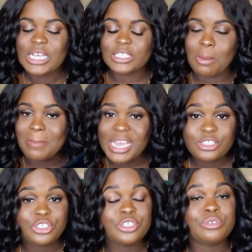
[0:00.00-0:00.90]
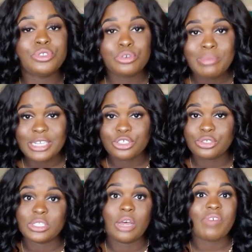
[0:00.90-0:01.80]
So make sure you do measure
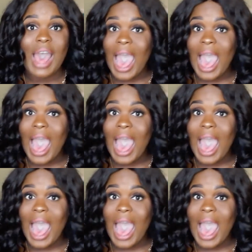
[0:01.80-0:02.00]
yourself.